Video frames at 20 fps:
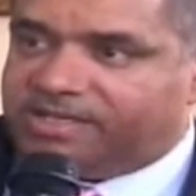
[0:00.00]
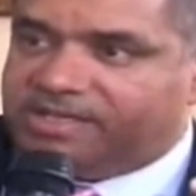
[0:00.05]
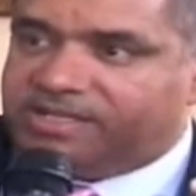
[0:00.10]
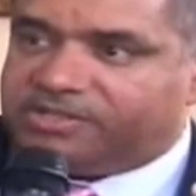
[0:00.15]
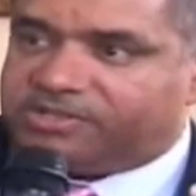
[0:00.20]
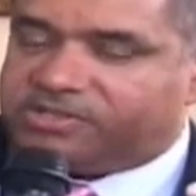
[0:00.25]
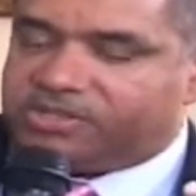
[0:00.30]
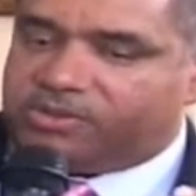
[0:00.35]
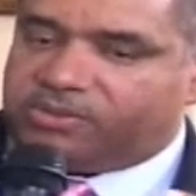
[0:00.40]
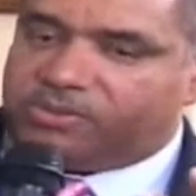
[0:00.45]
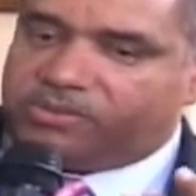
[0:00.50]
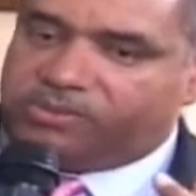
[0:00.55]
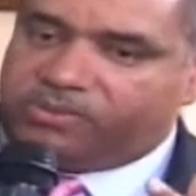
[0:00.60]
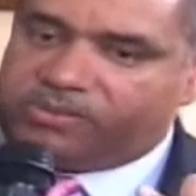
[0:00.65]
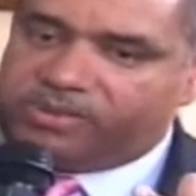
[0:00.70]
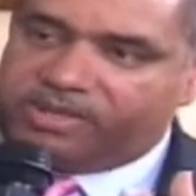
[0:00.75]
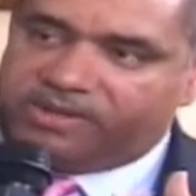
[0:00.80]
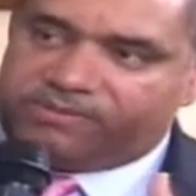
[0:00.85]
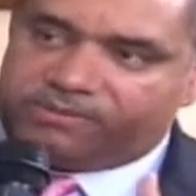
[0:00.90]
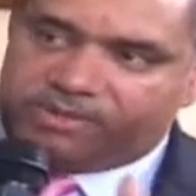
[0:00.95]
So
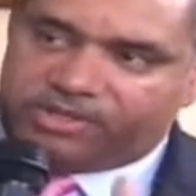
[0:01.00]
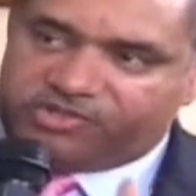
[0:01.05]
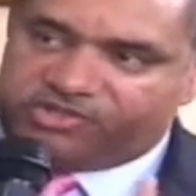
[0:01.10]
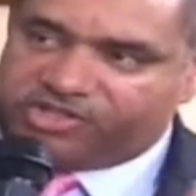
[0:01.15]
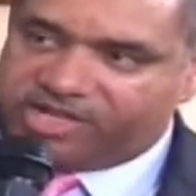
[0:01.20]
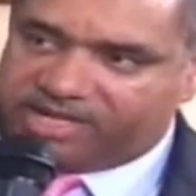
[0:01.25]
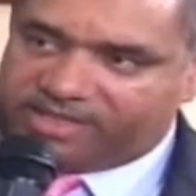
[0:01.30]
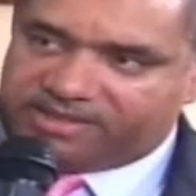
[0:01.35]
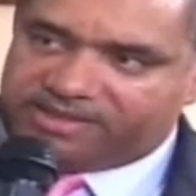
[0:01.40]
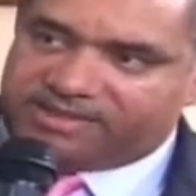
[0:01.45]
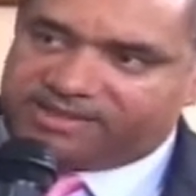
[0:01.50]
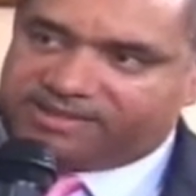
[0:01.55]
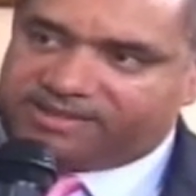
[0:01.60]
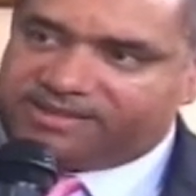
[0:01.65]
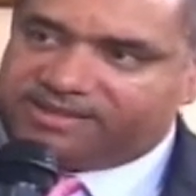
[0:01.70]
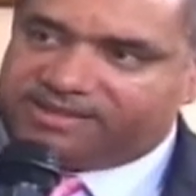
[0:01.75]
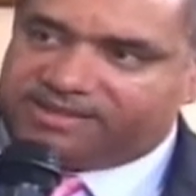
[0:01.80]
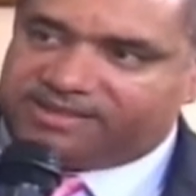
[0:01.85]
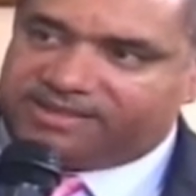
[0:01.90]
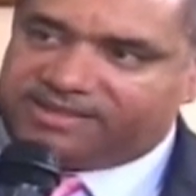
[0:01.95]
we have rejected,
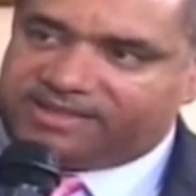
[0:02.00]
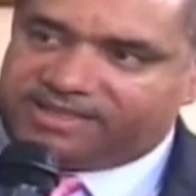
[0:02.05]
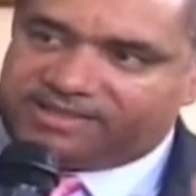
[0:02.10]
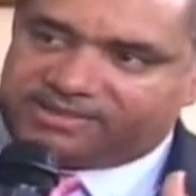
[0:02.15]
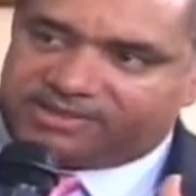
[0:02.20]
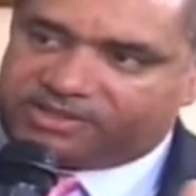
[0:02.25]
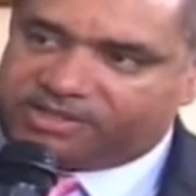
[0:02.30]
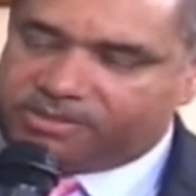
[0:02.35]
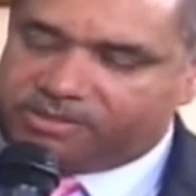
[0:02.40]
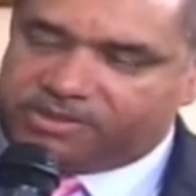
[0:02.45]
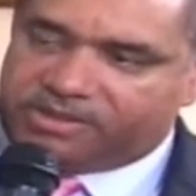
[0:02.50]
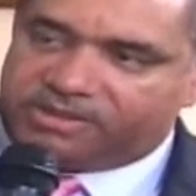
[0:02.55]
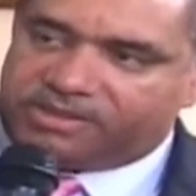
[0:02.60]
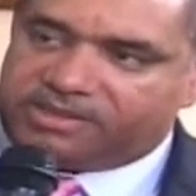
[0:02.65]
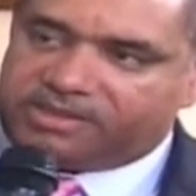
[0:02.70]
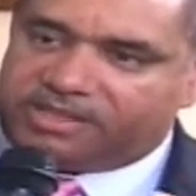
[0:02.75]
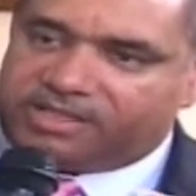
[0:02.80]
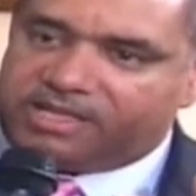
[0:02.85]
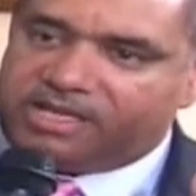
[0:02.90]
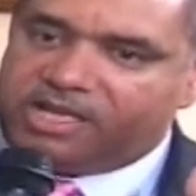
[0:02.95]
as a
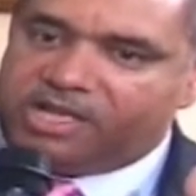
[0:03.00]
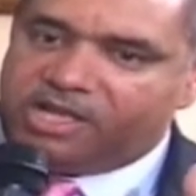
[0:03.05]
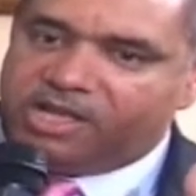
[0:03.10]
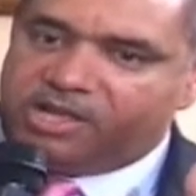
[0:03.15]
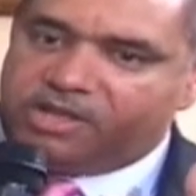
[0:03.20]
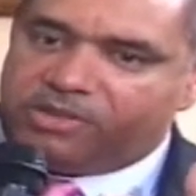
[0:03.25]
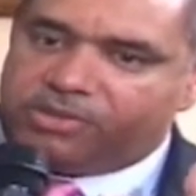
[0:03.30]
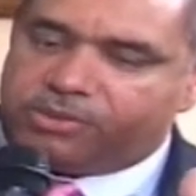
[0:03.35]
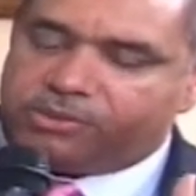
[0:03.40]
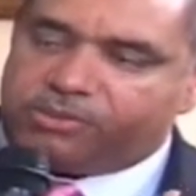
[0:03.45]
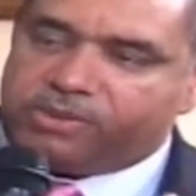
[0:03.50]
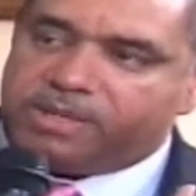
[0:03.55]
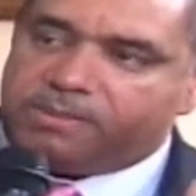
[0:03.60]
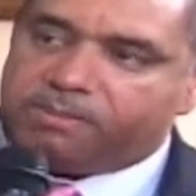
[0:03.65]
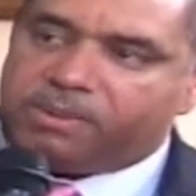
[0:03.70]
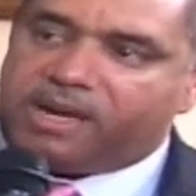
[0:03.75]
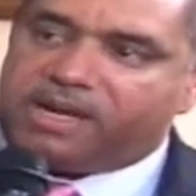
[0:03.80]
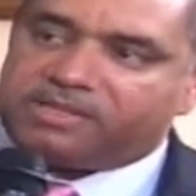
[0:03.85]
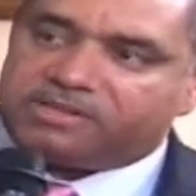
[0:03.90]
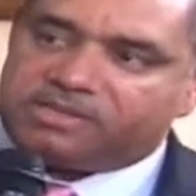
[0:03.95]
community, 3
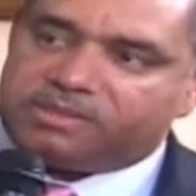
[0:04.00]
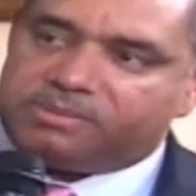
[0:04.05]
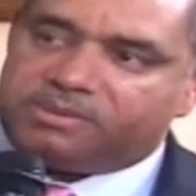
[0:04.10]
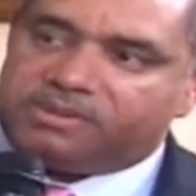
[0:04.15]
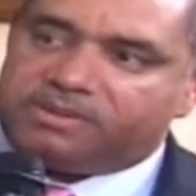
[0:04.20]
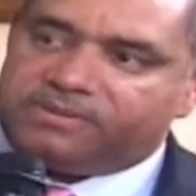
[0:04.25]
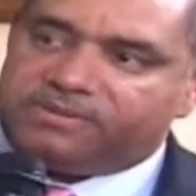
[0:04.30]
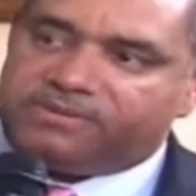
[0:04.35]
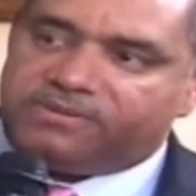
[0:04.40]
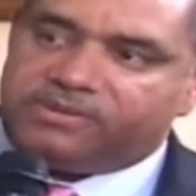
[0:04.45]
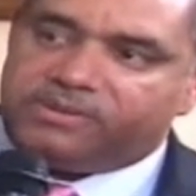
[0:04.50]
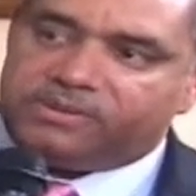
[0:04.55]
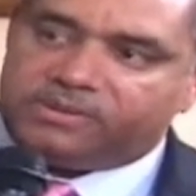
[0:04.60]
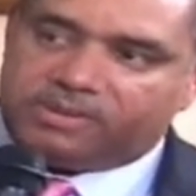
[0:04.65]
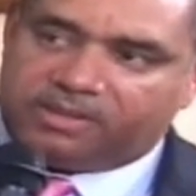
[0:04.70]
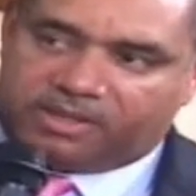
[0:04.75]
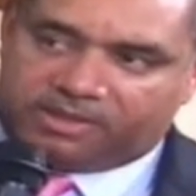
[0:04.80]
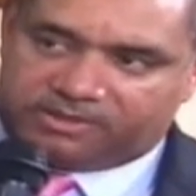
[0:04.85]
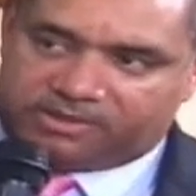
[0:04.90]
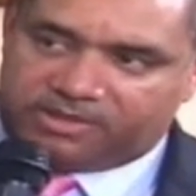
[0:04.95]
possible
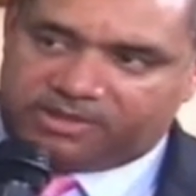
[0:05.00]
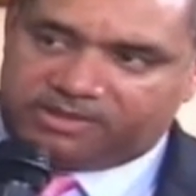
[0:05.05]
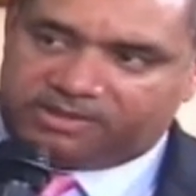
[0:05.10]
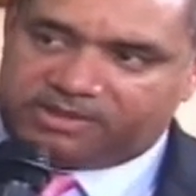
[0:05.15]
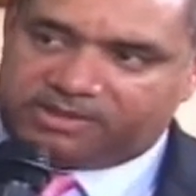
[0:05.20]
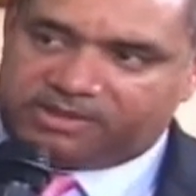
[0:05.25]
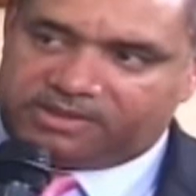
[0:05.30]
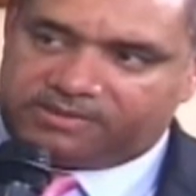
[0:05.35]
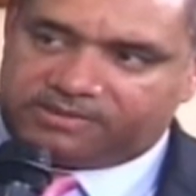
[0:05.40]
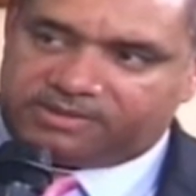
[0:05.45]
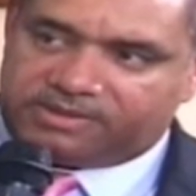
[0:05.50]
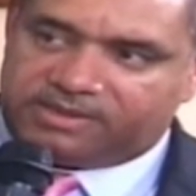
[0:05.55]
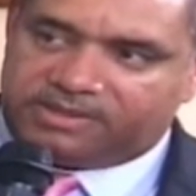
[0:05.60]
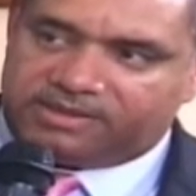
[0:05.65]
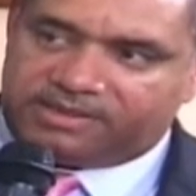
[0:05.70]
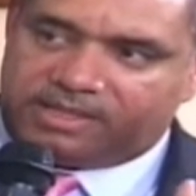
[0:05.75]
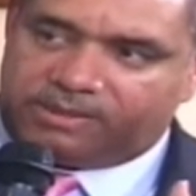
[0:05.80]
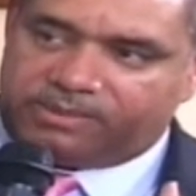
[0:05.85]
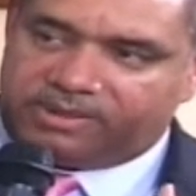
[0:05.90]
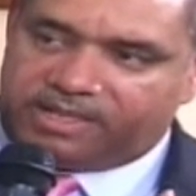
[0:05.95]
fuel alternatives
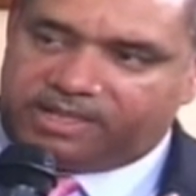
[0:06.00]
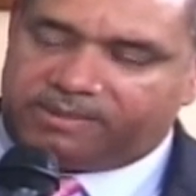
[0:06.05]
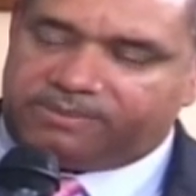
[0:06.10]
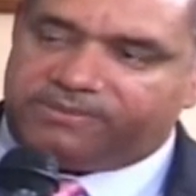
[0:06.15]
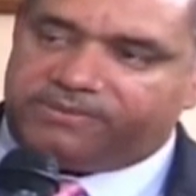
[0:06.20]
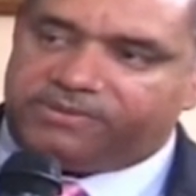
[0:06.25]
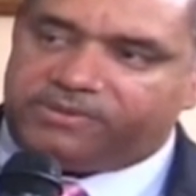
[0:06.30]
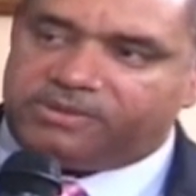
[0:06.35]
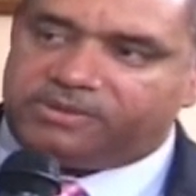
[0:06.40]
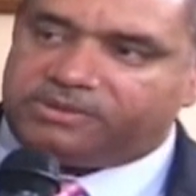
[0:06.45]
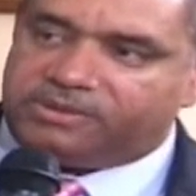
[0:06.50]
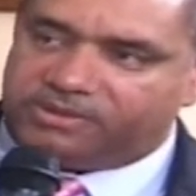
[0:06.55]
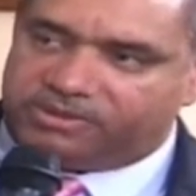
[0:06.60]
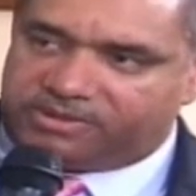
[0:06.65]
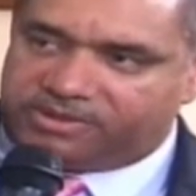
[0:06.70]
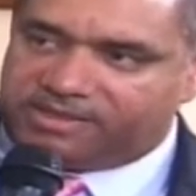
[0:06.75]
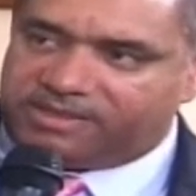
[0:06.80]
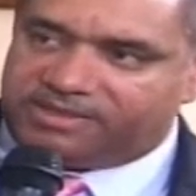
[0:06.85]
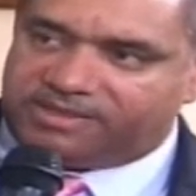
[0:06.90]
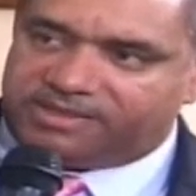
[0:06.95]
that would help fuel the
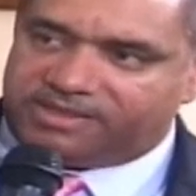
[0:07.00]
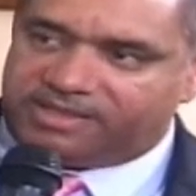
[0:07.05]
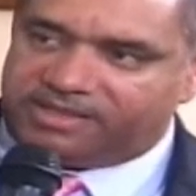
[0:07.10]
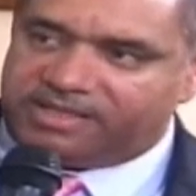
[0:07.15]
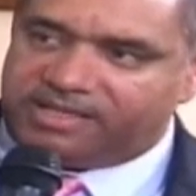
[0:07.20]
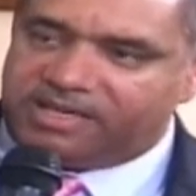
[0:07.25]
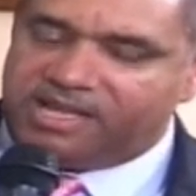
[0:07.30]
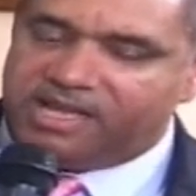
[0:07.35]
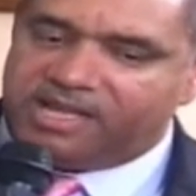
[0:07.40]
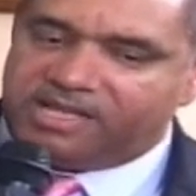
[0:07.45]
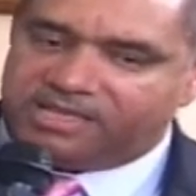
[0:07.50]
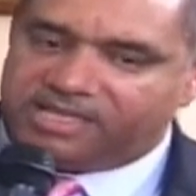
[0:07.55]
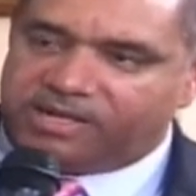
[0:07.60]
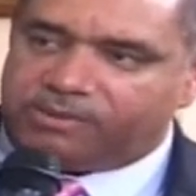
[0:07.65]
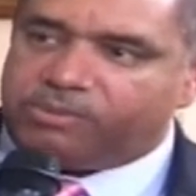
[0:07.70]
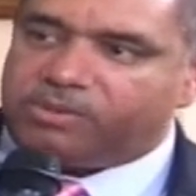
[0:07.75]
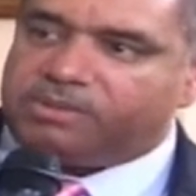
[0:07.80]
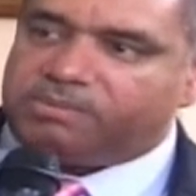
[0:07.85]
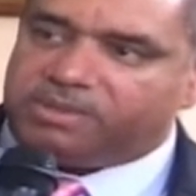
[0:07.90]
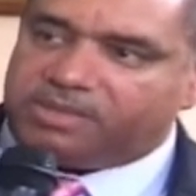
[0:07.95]
utility
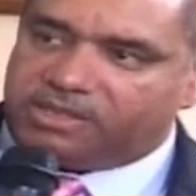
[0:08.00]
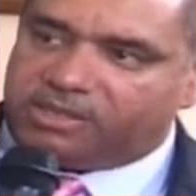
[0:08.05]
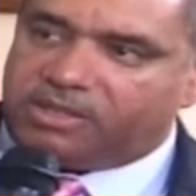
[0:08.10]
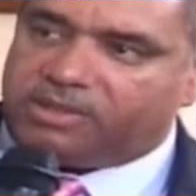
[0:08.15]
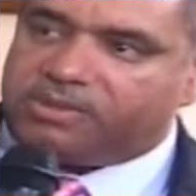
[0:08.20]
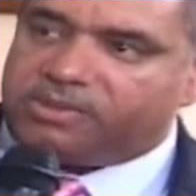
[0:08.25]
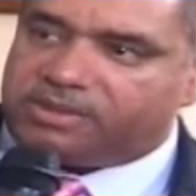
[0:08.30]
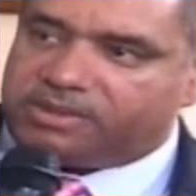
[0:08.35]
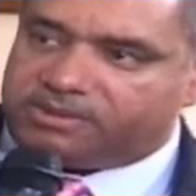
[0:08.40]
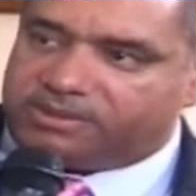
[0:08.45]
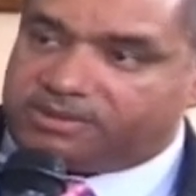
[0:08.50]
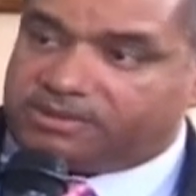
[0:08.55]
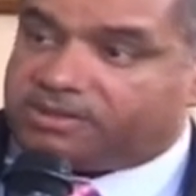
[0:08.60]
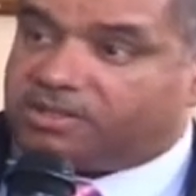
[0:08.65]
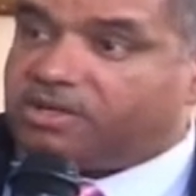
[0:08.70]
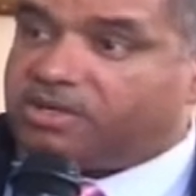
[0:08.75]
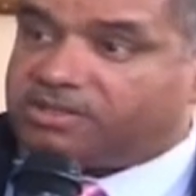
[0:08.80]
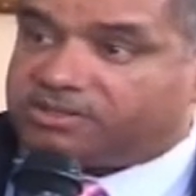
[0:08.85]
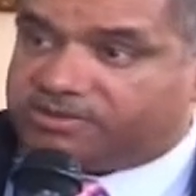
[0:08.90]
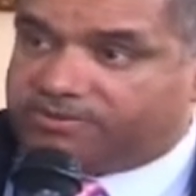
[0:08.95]
that would be lower than the
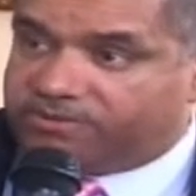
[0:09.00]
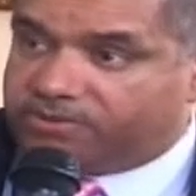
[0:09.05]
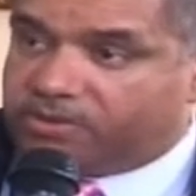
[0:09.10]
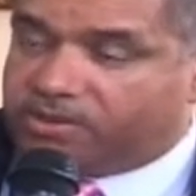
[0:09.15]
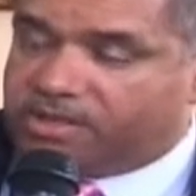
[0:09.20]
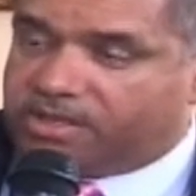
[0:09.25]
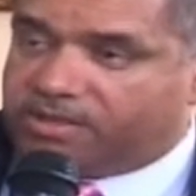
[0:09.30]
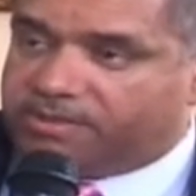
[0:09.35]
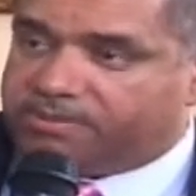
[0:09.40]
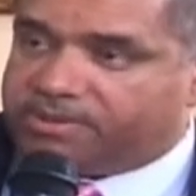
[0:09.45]
cost of oil.